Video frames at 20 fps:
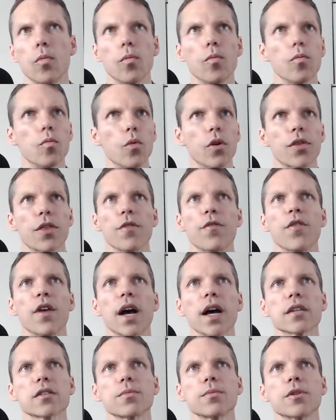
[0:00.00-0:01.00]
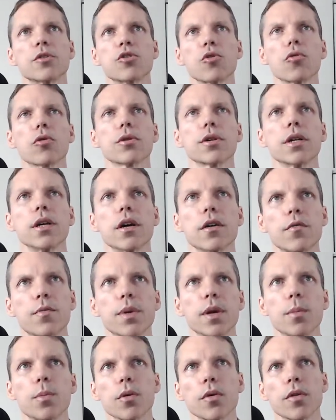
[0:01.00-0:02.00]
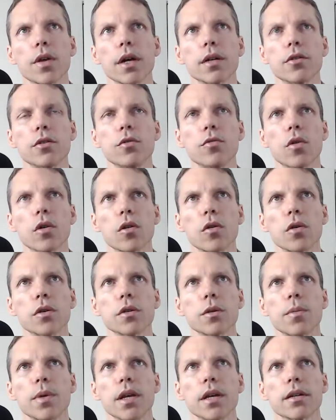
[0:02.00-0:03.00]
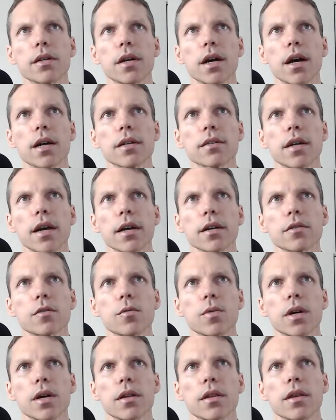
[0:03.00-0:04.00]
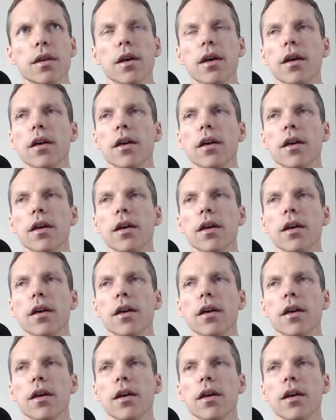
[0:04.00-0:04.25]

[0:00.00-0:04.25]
with the vast majority of people that you are going to be in contact with,